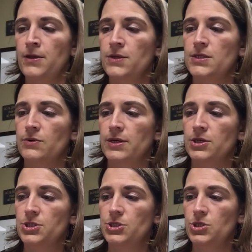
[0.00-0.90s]
So
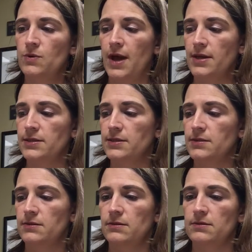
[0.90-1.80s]
here's
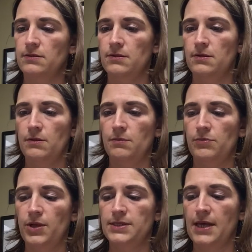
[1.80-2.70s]
2x
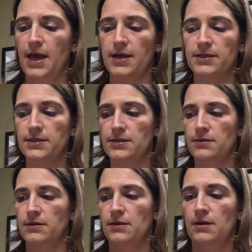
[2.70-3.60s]
plus x
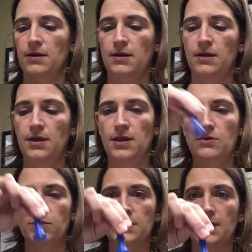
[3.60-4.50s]

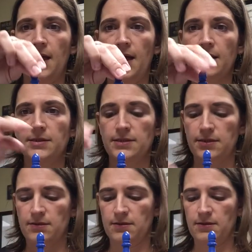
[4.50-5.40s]
equals
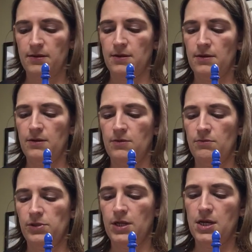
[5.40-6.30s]
x
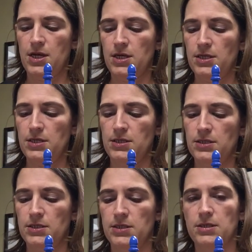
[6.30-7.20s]

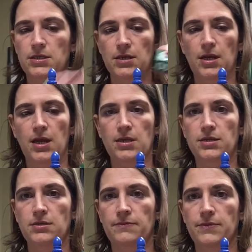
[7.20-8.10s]
plus
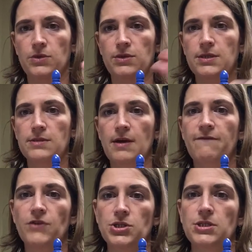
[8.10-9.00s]
8. So this is my
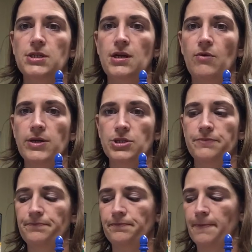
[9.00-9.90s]
first equation,
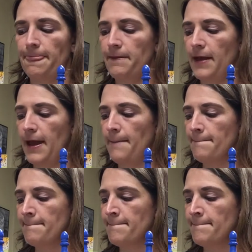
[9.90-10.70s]
okay?